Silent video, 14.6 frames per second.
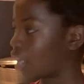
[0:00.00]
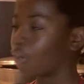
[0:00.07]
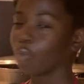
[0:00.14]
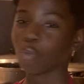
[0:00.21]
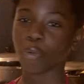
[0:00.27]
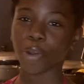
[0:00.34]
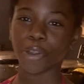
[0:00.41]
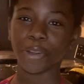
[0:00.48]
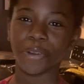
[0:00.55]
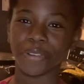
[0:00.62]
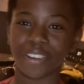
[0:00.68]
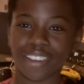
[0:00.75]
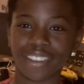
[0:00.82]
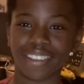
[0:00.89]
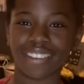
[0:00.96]
How
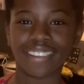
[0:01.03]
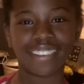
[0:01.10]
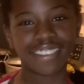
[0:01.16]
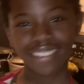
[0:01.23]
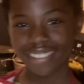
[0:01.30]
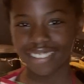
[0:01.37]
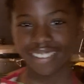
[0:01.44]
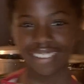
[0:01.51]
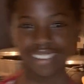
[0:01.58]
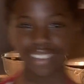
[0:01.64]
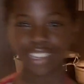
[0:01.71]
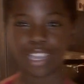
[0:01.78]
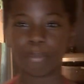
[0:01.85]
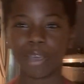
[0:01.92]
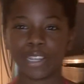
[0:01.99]
rude. It
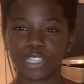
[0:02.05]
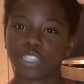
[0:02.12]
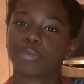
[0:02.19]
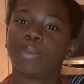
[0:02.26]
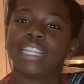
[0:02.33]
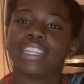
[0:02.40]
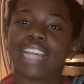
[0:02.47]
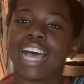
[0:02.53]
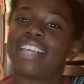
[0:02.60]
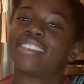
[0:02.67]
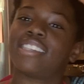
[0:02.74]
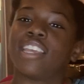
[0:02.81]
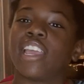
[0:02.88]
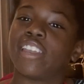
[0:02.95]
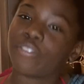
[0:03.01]
might just be lasting
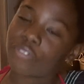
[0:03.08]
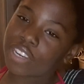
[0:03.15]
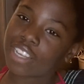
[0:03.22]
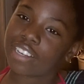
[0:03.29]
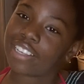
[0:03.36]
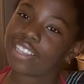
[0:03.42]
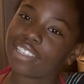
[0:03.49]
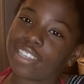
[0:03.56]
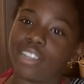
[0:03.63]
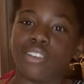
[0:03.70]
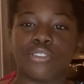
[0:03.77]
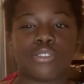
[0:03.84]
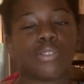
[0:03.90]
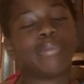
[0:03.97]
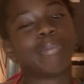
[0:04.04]
infinity years.
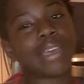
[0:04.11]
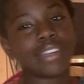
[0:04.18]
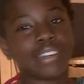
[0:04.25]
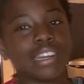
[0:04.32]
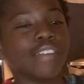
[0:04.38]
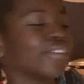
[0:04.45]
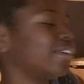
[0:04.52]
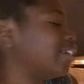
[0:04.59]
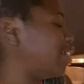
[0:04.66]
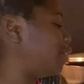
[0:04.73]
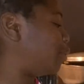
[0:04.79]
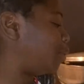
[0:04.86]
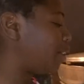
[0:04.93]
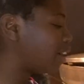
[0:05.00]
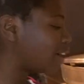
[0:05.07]
You might never know.
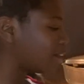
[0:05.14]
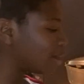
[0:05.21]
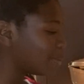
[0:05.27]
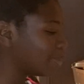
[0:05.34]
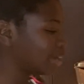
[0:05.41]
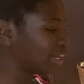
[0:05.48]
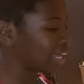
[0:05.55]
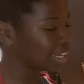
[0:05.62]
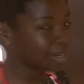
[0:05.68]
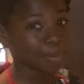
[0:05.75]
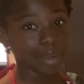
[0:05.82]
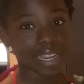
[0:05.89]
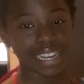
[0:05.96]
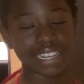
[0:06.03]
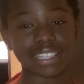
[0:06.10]
But
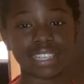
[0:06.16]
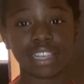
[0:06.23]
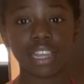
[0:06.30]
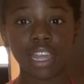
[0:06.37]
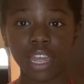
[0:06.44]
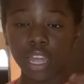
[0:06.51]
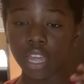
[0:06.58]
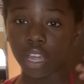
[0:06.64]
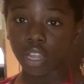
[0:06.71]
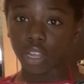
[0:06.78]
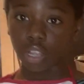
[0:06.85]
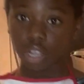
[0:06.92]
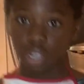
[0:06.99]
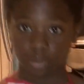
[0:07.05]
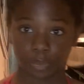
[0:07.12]
anyways,
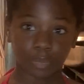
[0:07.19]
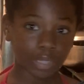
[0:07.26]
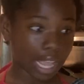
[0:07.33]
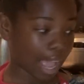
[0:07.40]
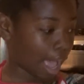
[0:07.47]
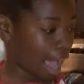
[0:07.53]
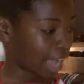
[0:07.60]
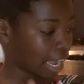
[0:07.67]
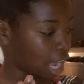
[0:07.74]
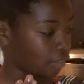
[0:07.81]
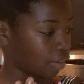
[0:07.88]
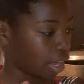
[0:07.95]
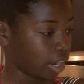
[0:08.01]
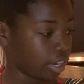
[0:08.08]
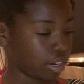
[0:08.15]
I have
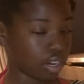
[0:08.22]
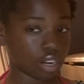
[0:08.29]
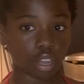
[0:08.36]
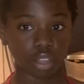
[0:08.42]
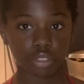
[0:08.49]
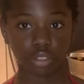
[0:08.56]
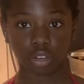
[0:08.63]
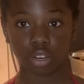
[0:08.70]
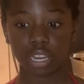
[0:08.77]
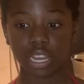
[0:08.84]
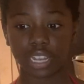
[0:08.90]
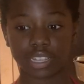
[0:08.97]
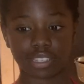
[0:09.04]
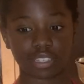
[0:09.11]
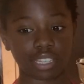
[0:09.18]
another
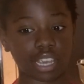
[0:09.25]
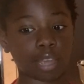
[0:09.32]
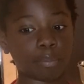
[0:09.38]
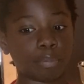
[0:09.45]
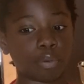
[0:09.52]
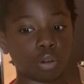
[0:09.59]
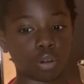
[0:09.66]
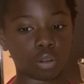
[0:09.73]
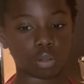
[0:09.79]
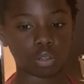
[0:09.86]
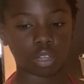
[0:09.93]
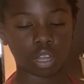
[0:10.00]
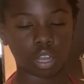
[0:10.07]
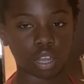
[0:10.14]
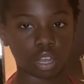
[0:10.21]
example
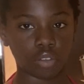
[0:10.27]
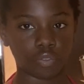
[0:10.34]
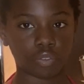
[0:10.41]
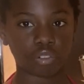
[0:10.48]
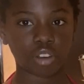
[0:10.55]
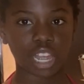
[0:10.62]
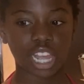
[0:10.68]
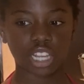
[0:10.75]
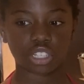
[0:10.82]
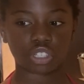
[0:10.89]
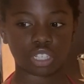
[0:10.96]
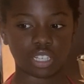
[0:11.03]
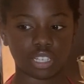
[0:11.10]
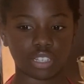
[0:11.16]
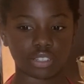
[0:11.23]
of
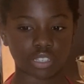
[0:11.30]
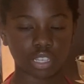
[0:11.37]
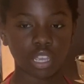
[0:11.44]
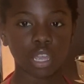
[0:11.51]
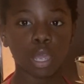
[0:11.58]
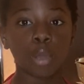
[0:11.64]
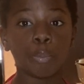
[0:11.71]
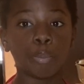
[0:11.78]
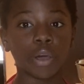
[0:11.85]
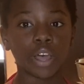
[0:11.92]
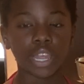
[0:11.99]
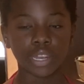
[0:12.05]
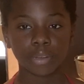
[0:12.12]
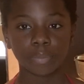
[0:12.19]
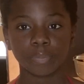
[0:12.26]
fractions, but
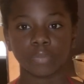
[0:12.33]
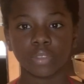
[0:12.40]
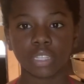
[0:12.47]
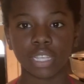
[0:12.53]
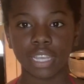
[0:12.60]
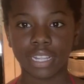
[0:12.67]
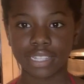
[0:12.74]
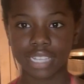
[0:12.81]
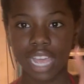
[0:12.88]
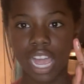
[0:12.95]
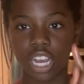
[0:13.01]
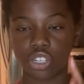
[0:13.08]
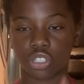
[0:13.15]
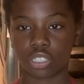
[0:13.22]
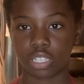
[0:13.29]
it's
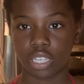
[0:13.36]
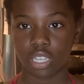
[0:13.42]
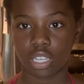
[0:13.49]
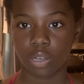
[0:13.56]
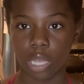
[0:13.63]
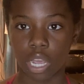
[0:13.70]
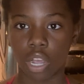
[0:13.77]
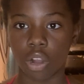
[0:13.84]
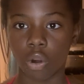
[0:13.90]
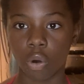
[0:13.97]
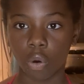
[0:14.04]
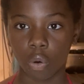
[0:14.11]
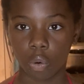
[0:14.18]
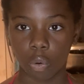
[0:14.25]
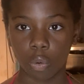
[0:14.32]
actually in a
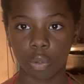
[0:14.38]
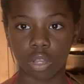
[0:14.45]
whole